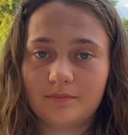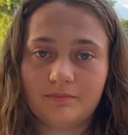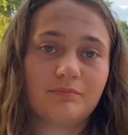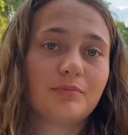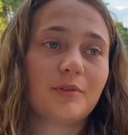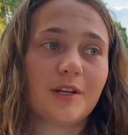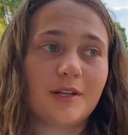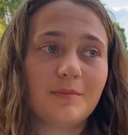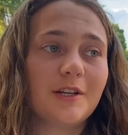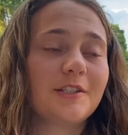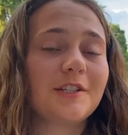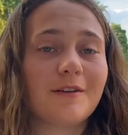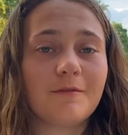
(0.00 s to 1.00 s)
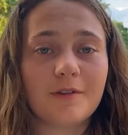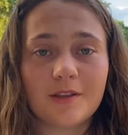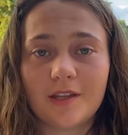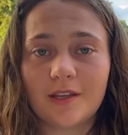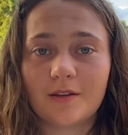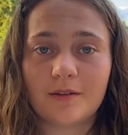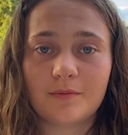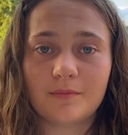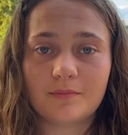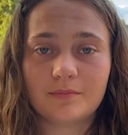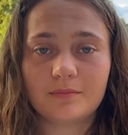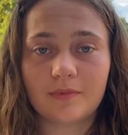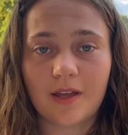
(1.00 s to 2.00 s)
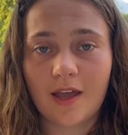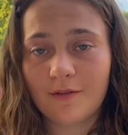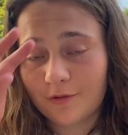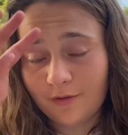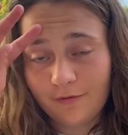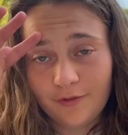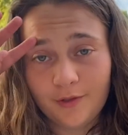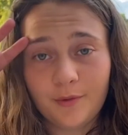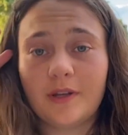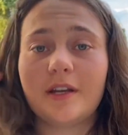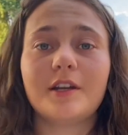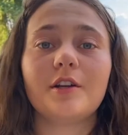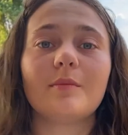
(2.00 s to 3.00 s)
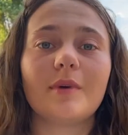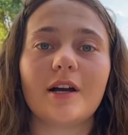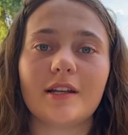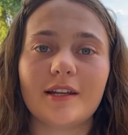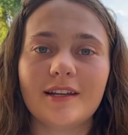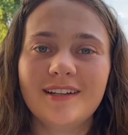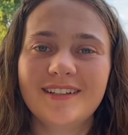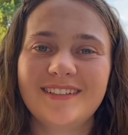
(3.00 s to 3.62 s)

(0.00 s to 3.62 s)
pretty much every fluid in your body.